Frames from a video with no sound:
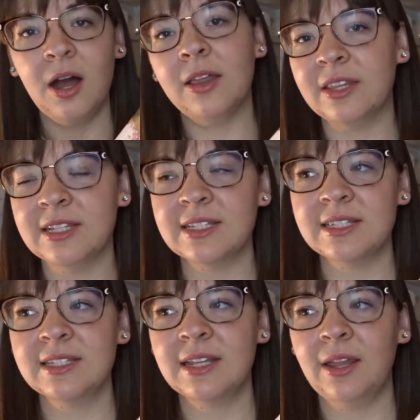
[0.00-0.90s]
And
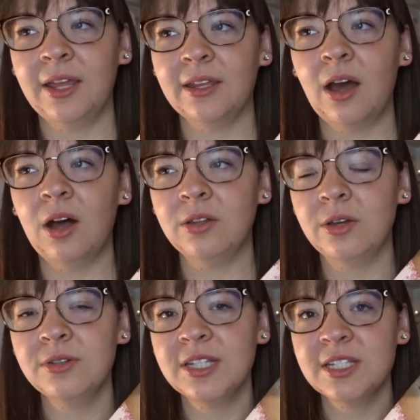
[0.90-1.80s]
this, like,
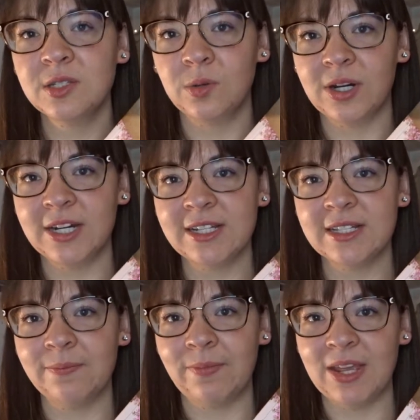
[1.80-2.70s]
although these
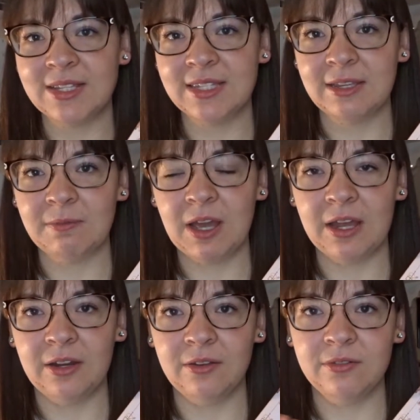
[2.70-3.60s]
stories may seem
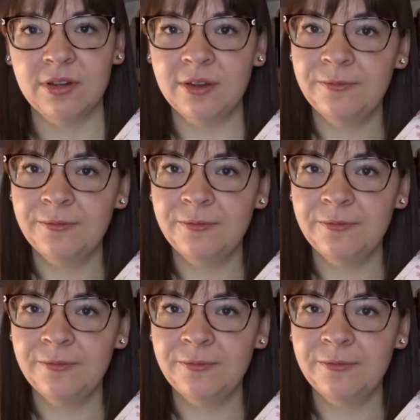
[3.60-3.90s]
kind of